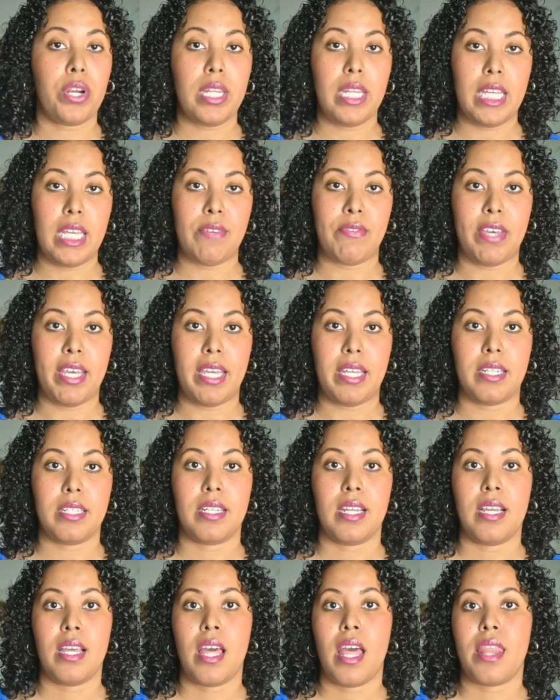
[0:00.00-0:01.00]
leave-in,
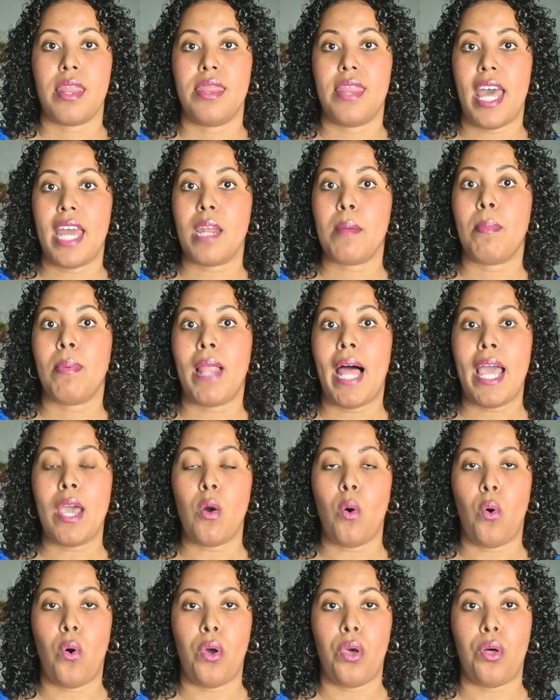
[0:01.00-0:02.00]
then apply
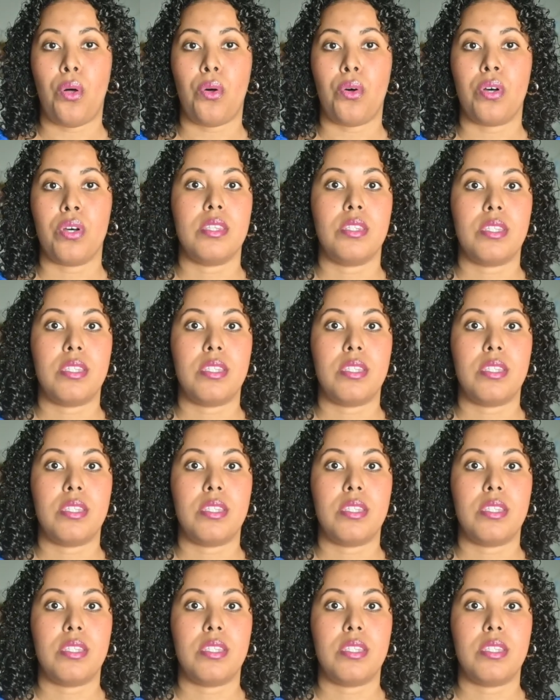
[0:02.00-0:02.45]
oil